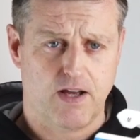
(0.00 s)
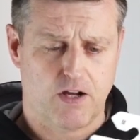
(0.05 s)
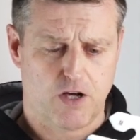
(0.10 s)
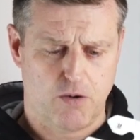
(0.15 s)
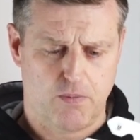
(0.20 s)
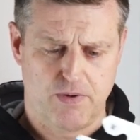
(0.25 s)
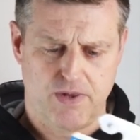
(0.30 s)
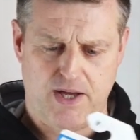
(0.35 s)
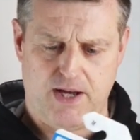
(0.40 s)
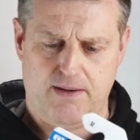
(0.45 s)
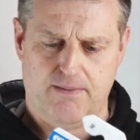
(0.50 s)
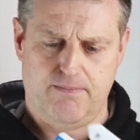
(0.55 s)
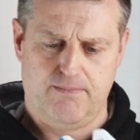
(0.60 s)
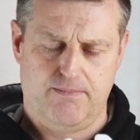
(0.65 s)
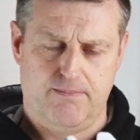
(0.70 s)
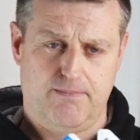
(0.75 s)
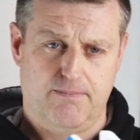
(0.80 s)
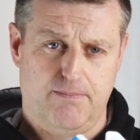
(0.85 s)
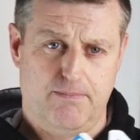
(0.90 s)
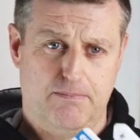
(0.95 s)
Come with that
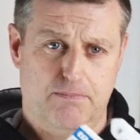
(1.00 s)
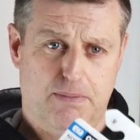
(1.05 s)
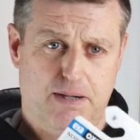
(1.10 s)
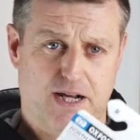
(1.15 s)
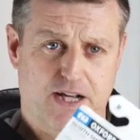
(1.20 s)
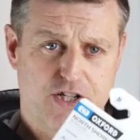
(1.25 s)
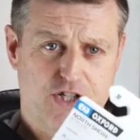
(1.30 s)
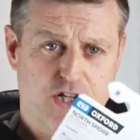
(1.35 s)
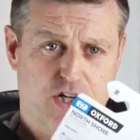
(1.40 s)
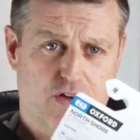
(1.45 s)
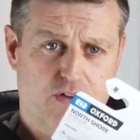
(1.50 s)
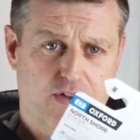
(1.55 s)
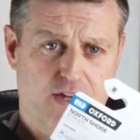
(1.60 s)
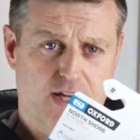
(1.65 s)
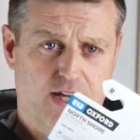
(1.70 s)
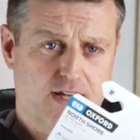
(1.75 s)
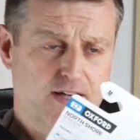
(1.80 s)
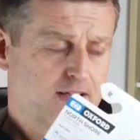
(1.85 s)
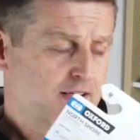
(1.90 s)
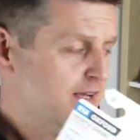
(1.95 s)
packaging on
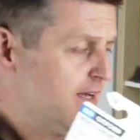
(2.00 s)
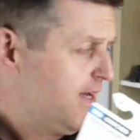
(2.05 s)
there.